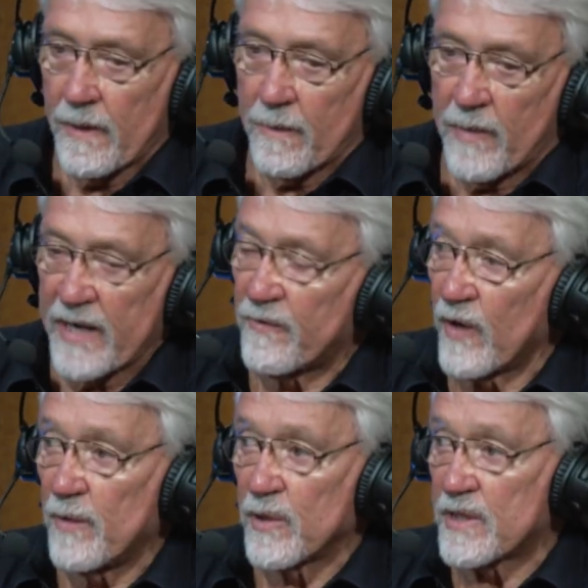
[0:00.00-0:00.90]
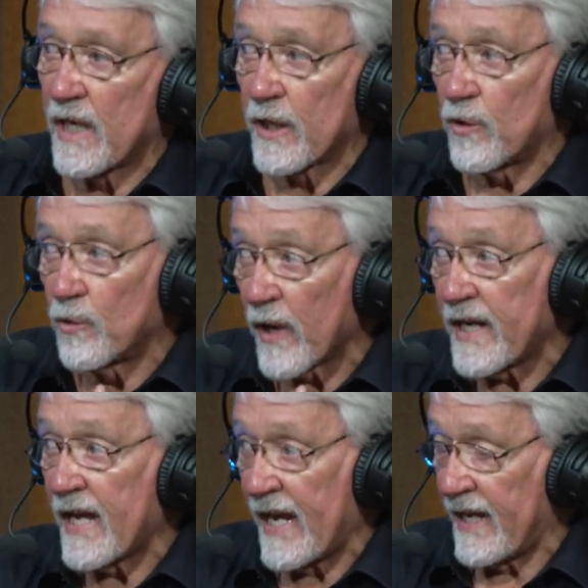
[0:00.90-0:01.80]
Mike Vrabel's got a
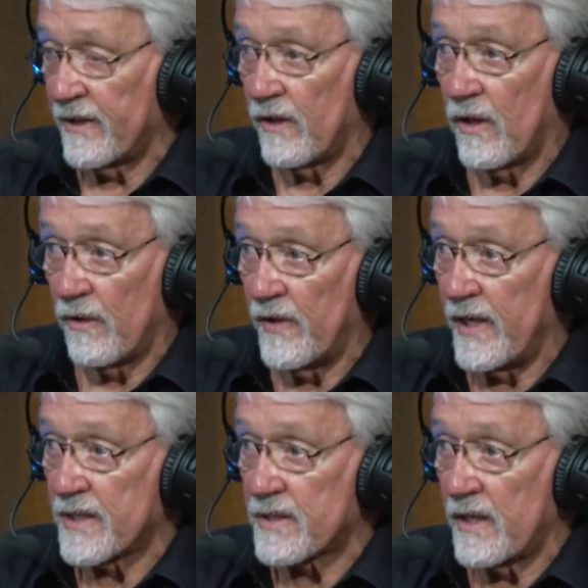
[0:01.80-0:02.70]
great handle on this.